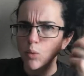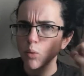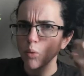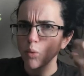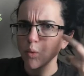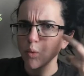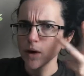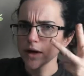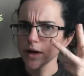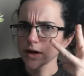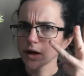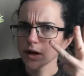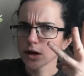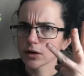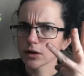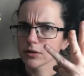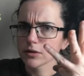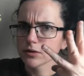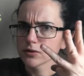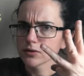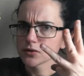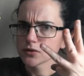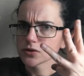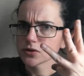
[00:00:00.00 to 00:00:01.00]
what are
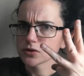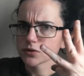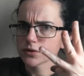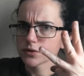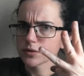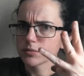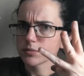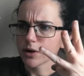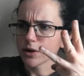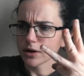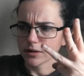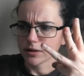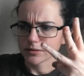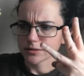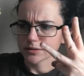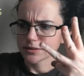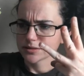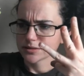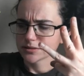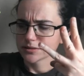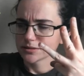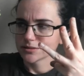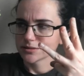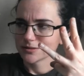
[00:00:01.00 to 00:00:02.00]
those 3
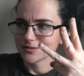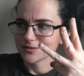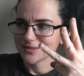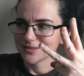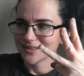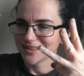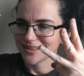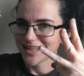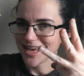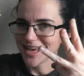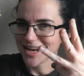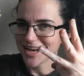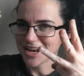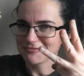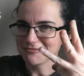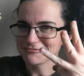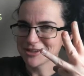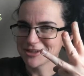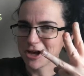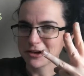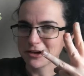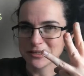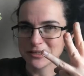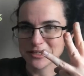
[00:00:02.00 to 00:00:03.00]
parts that I'm
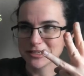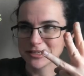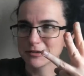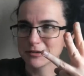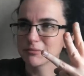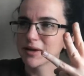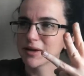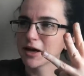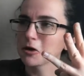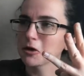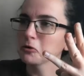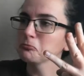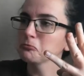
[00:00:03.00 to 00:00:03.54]
talking about?